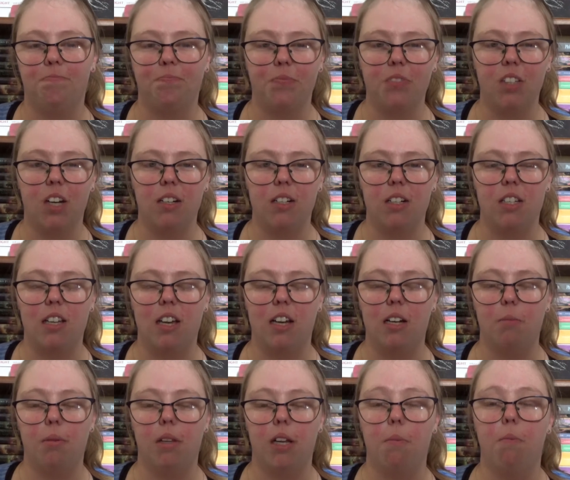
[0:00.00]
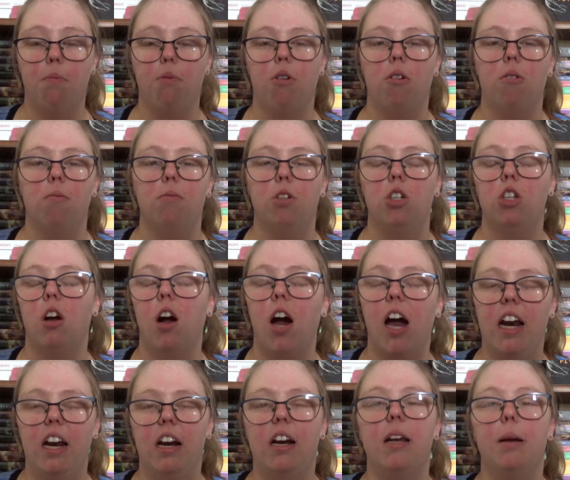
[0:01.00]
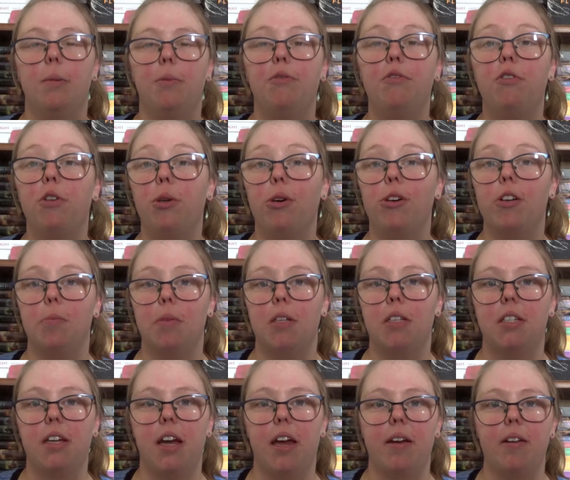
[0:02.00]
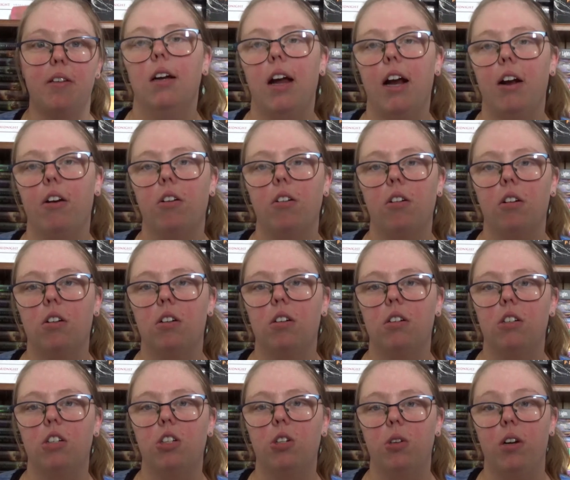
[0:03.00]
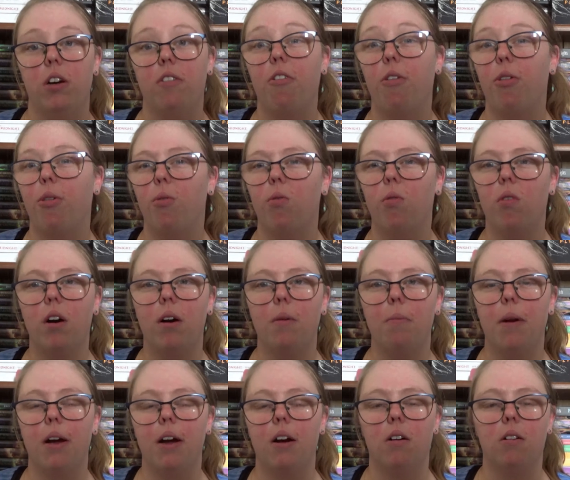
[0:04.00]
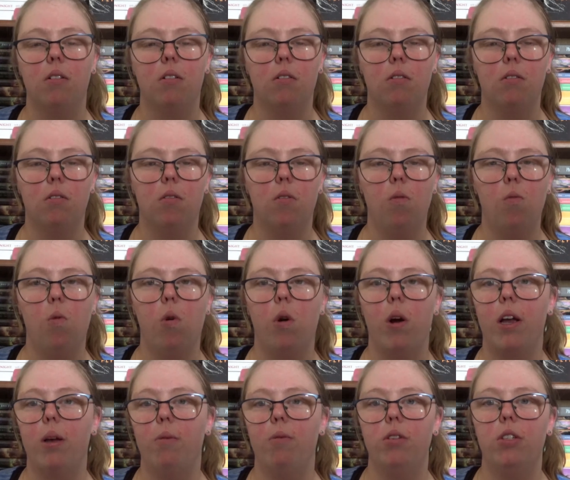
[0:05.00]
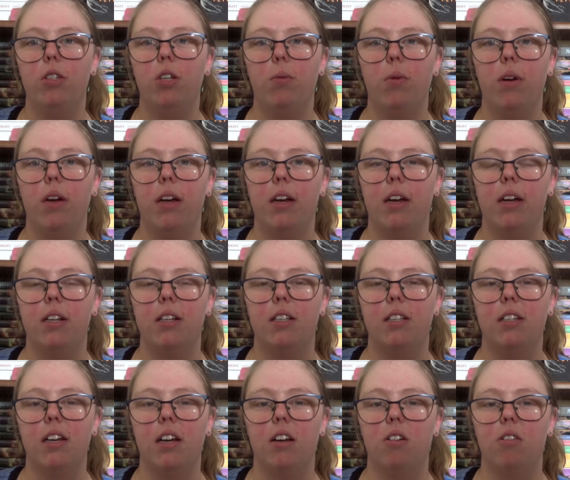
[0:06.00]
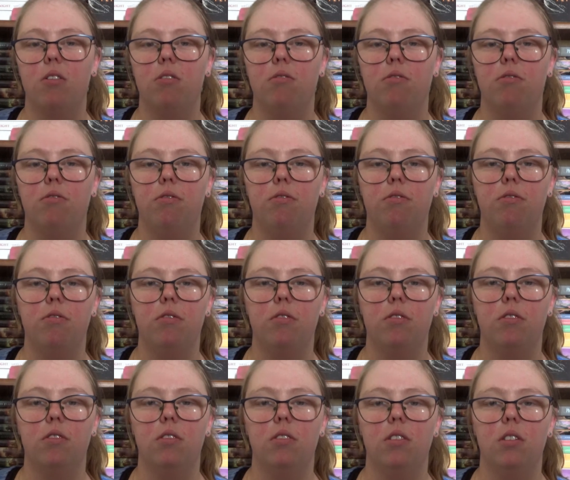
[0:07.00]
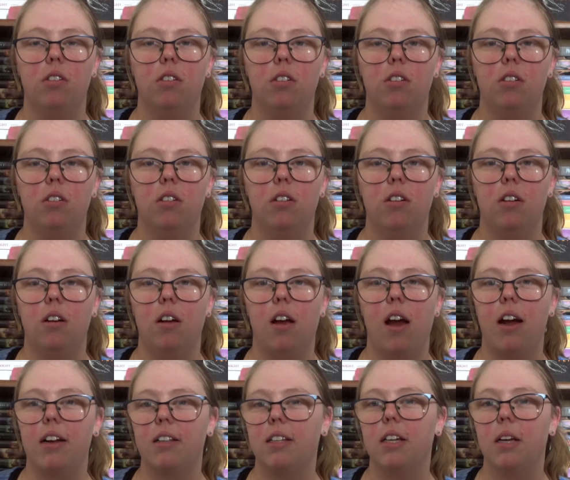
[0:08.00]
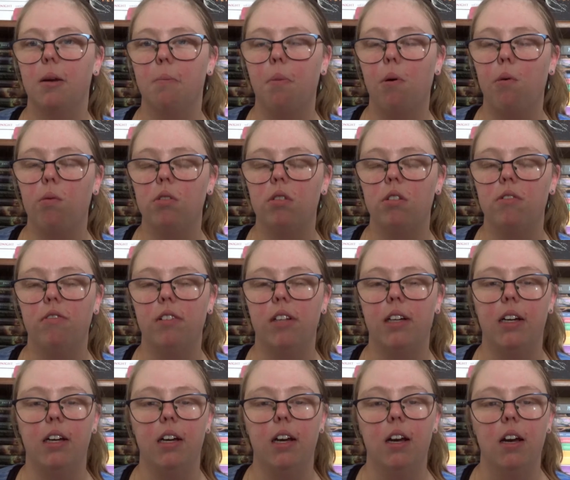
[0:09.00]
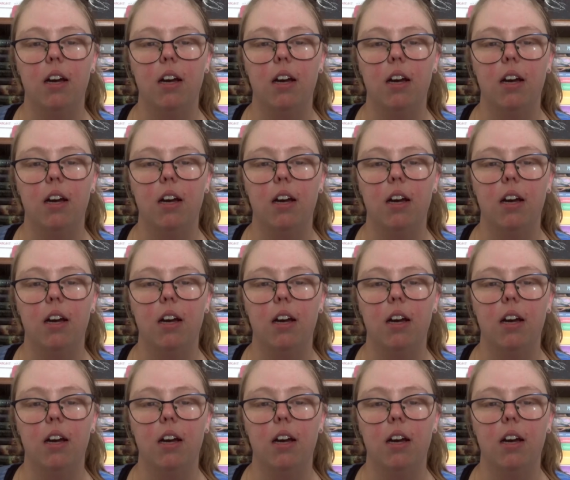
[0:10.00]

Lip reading: understandably Brom chided him for those mistakes. Eragon should have thought about what he was doing instead of acting impulsively,